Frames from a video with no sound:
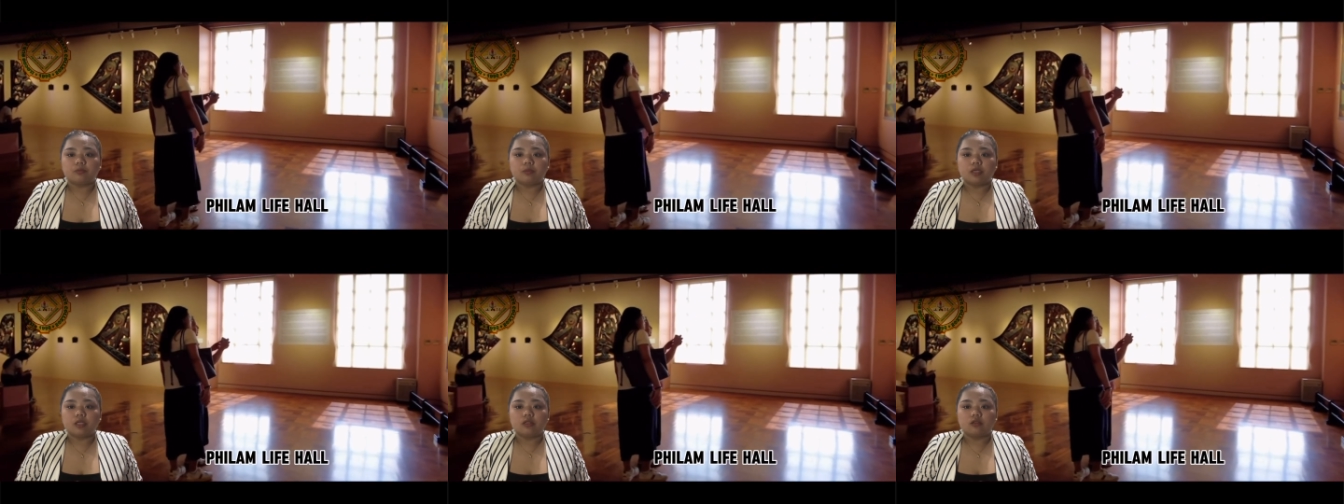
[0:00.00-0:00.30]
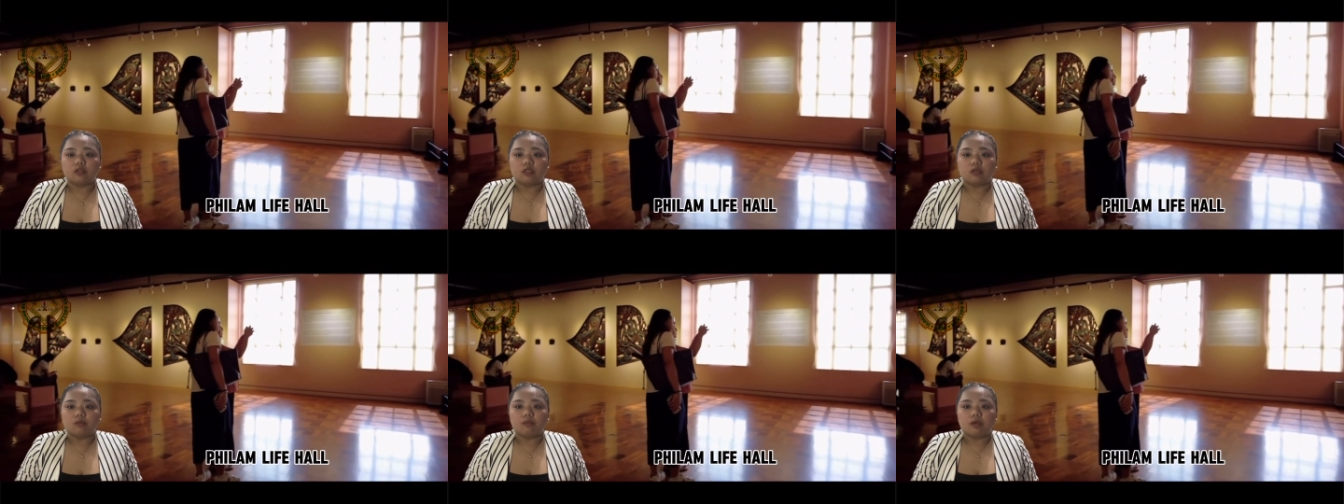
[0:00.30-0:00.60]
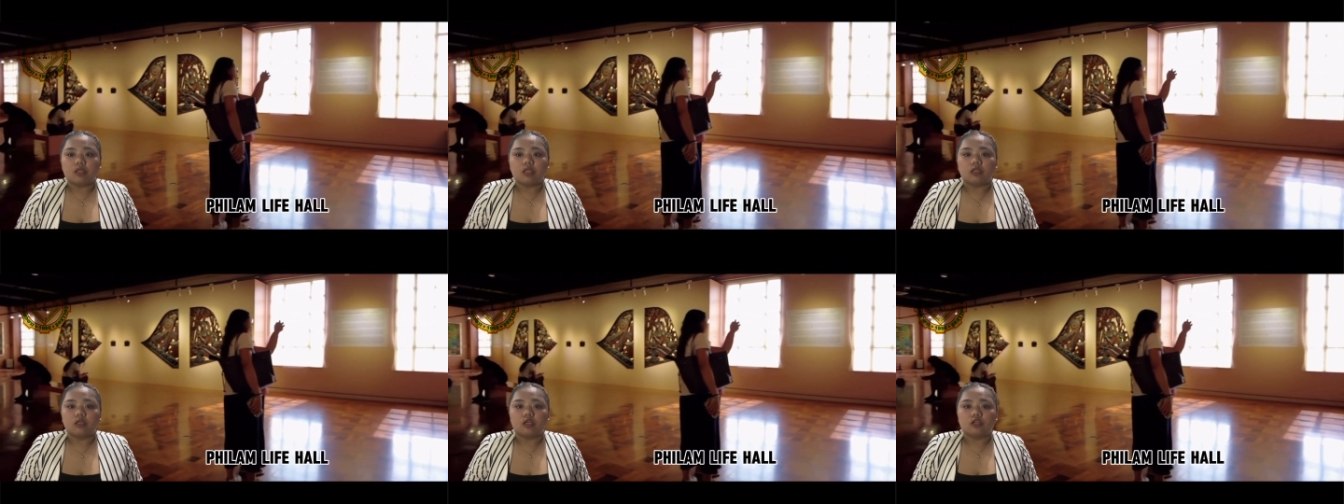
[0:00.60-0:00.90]
paintings by
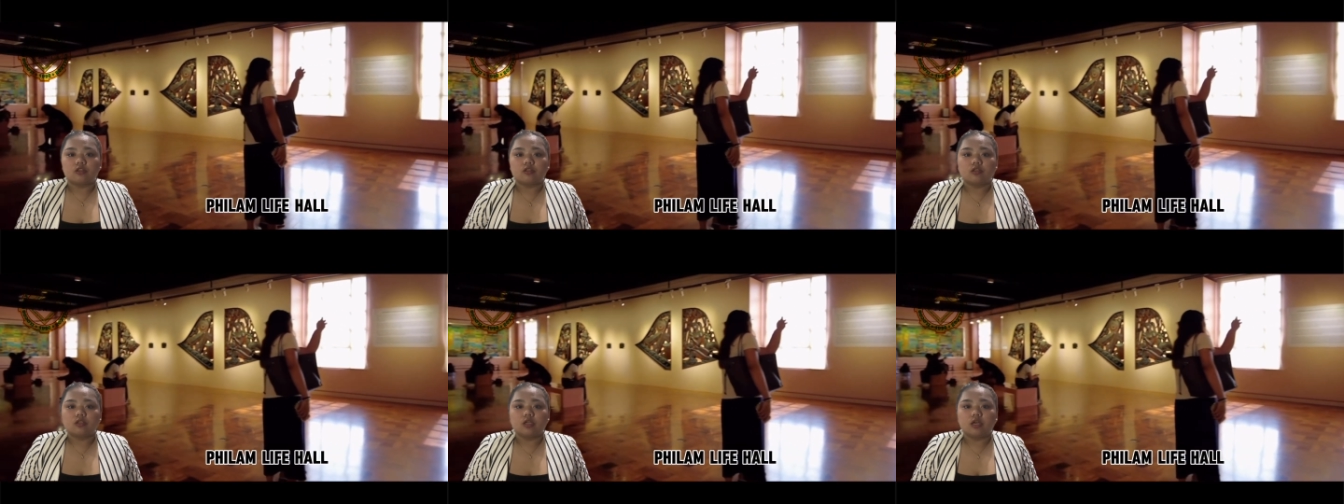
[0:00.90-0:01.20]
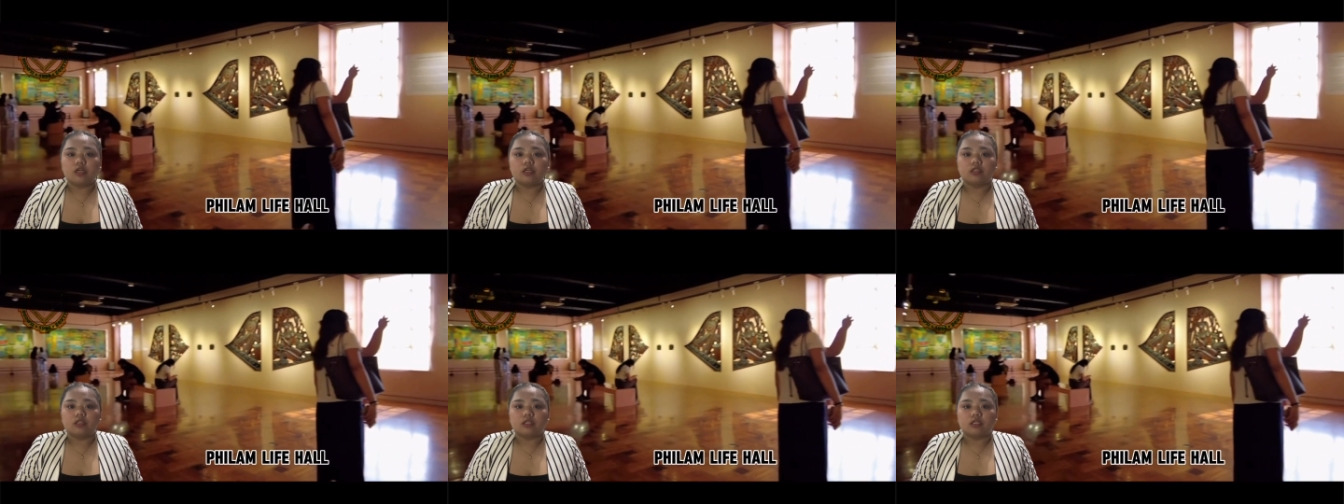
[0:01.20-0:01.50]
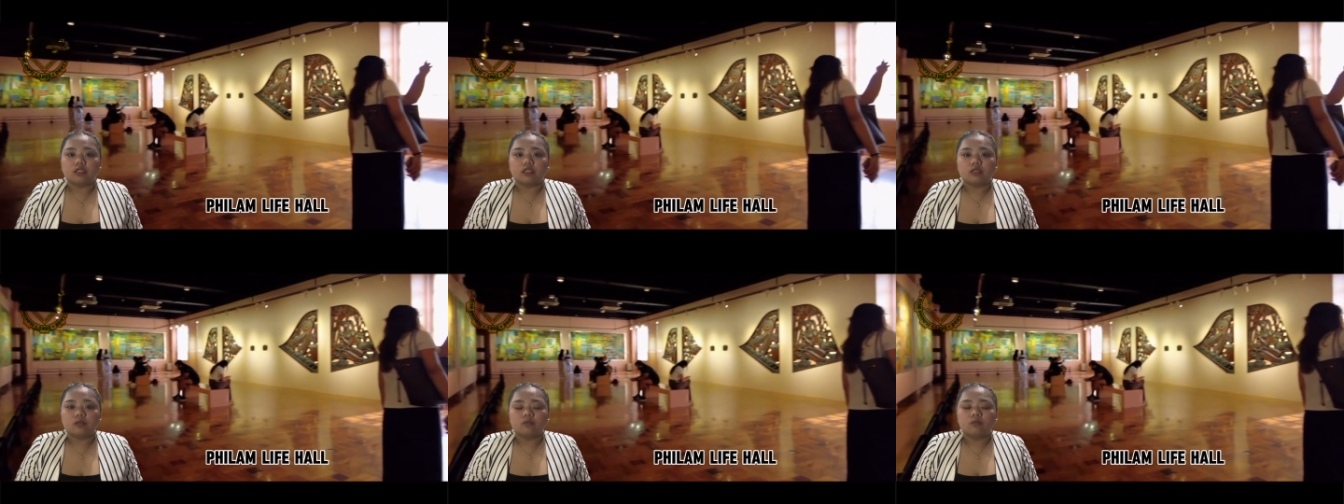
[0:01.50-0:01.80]
the national
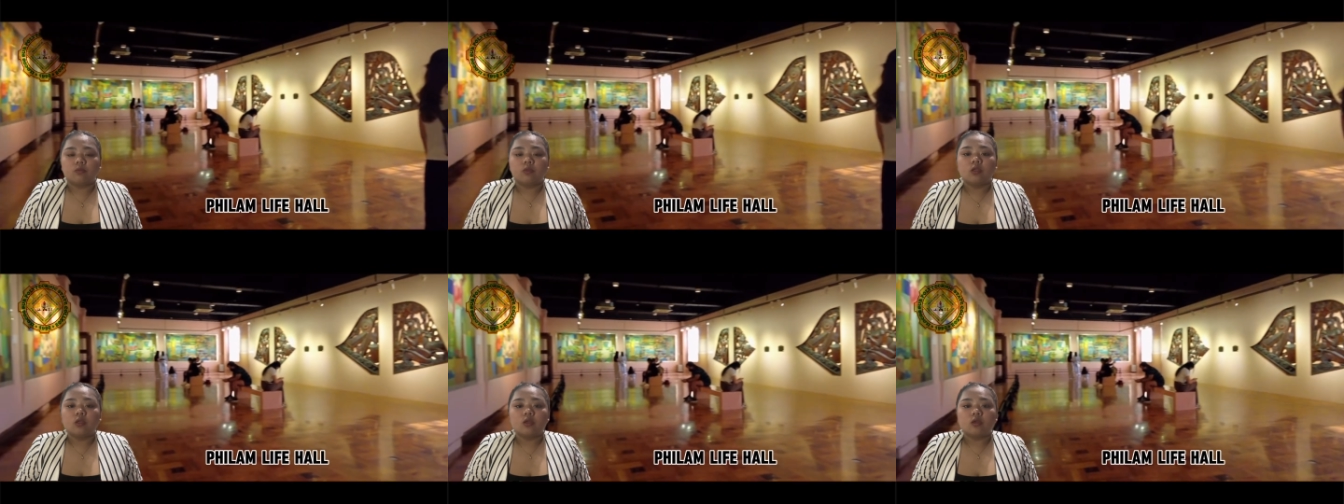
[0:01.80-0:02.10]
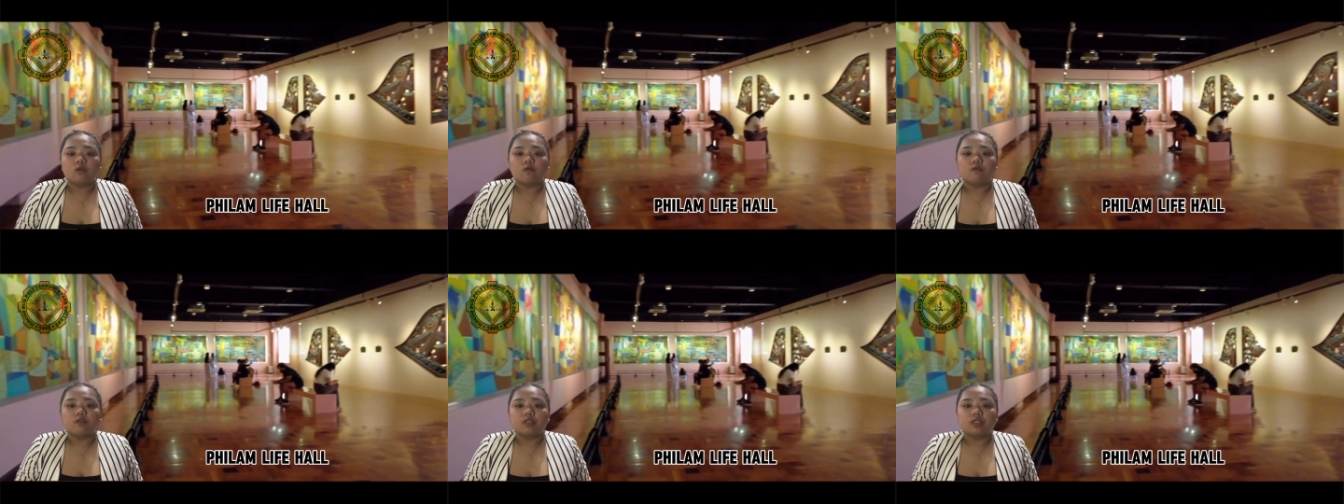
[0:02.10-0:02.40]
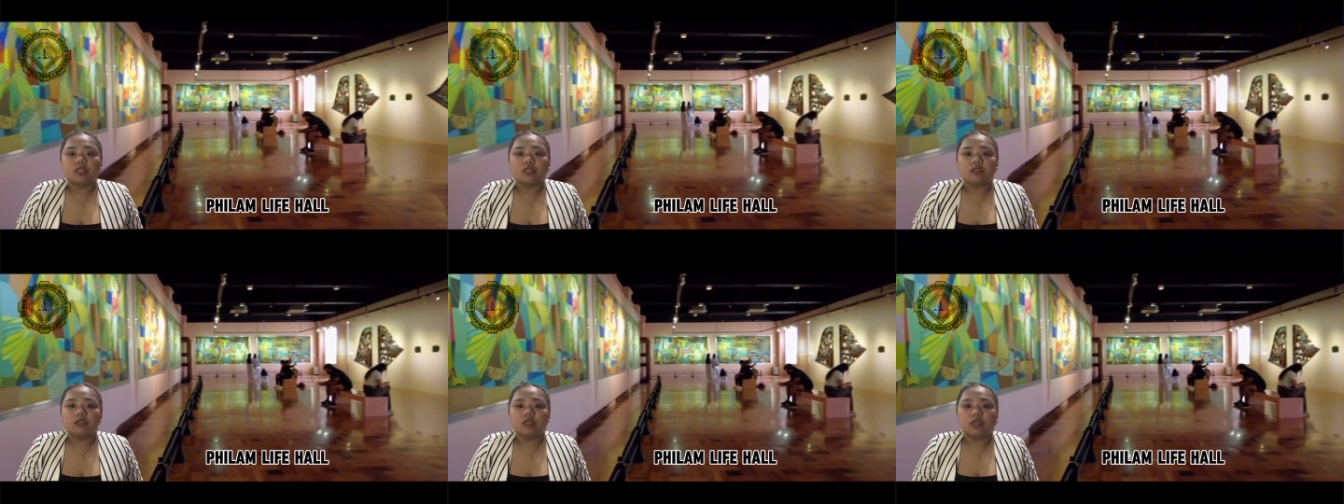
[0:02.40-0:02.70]
artist
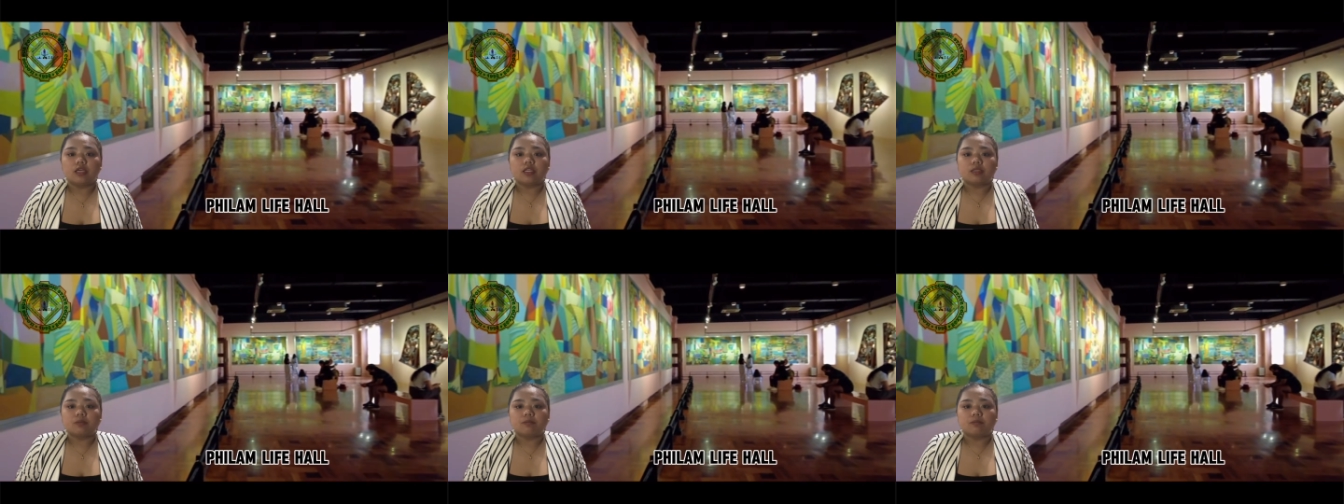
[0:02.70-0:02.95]
Vicente S.